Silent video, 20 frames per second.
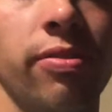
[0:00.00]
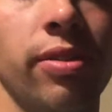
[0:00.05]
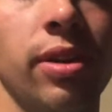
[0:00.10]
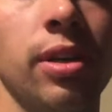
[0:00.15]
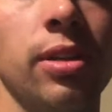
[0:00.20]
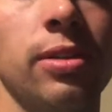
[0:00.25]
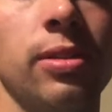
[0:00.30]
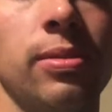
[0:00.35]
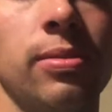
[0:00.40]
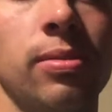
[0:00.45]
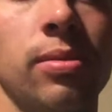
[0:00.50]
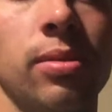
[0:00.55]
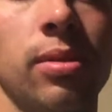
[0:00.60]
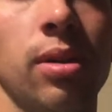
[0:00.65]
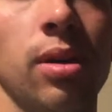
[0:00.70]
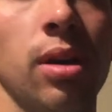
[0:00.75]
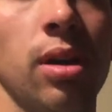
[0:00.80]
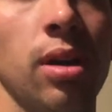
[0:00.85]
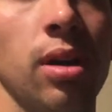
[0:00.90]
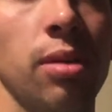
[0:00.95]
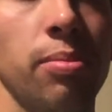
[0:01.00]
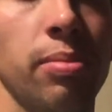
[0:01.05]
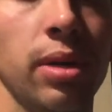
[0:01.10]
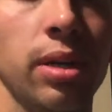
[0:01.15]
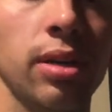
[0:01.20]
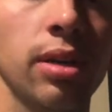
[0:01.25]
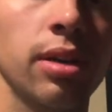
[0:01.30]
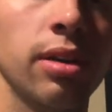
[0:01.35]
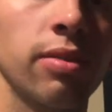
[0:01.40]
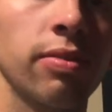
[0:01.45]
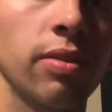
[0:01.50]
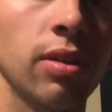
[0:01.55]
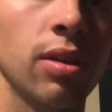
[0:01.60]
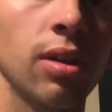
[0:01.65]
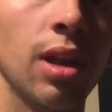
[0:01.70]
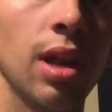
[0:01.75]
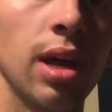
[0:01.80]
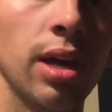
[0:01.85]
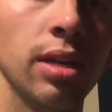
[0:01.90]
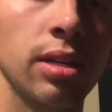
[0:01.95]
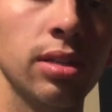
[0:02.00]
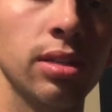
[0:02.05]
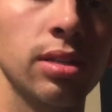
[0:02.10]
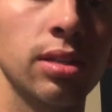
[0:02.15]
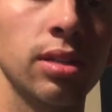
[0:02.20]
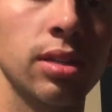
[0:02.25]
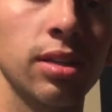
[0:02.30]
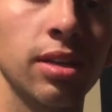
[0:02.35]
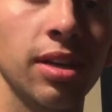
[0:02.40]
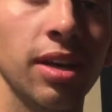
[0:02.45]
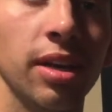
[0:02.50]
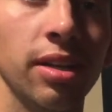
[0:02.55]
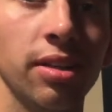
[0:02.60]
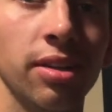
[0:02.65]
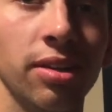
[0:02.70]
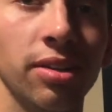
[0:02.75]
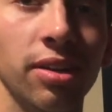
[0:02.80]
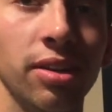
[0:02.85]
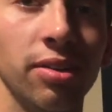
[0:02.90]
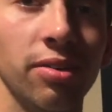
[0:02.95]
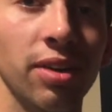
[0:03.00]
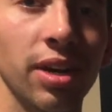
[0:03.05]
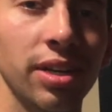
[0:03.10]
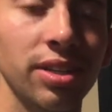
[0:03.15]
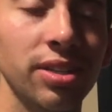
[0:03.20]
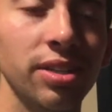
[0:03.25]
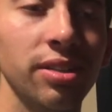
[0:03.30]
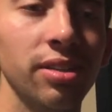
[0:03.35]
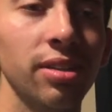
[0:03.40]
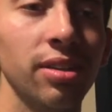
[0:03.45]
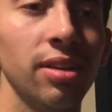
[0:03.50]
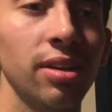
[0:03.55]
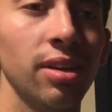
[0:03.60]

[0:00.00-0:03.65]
field lines and their direction.